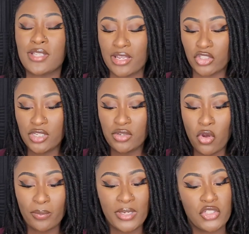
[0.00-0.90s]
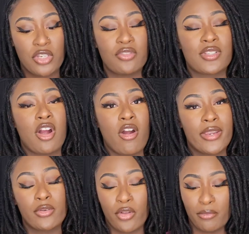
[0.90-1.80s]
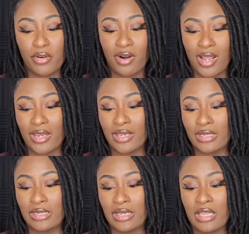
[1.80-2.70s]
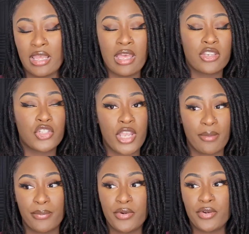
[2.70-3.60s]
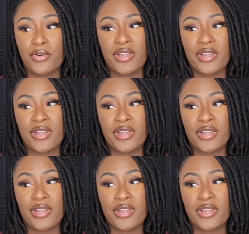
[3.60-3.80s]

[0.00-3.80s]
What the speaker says: and she told me she used the Argan Oil Moroccan shampoo.